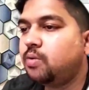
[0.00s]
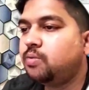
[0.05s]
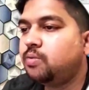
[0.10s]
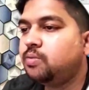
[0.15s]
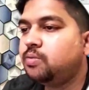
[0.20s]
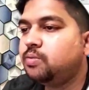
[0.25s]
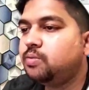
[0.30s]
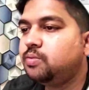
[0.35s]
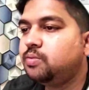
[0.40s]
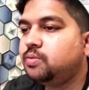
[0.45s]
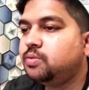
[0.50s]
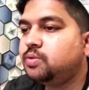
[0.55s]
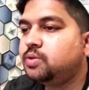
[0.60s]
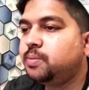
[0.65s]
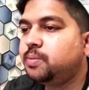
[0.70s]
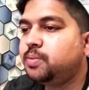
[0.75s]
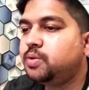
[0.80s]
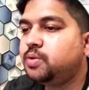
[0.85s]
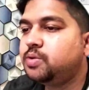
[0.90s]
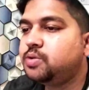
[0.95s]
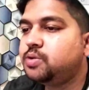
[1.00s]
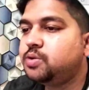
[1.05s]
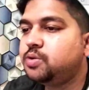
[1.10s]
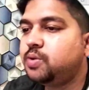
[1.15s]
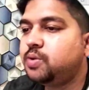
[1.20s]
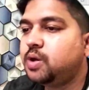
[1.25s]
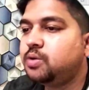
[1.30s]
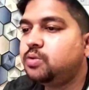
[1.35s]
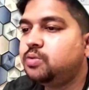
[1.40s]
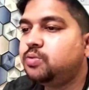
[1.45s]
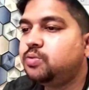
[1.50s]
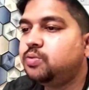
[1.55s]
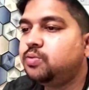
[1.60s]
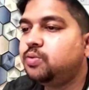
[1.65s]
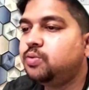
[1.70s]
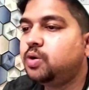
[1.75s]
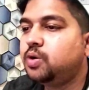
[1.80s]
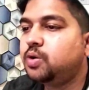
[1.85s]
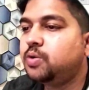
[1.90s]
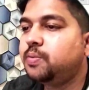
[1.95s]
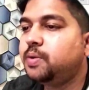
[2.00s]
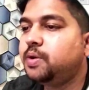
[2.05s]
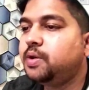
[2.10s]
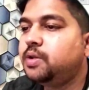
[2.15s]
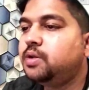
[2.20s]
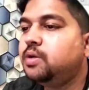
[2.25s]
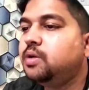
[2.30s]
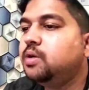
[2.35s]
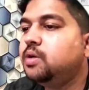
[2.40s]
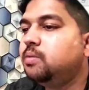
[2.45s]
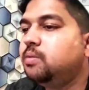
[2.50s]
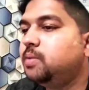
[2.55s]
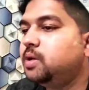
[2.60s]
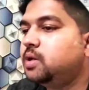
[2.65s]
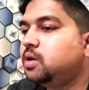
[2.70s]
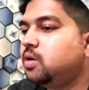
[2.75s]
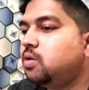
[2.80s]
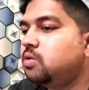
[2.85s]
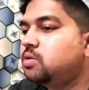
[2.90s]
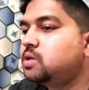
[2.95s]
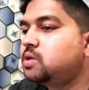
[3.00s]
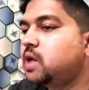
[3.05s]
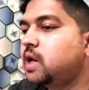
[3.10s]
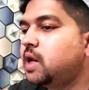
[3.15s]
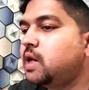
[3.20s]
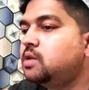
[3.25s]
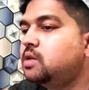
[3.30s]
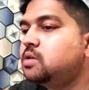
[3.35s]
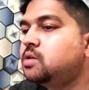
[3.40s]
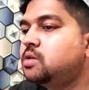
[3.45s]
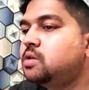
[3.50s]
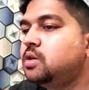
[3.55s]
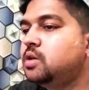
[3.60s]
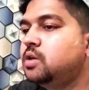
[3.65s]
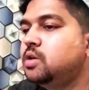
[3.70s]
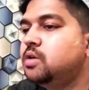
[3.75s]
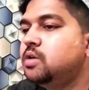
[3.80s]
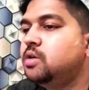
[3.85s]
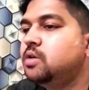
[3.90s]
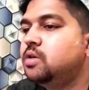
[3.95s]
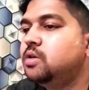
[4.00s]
Now suppose you want to work with metal oxides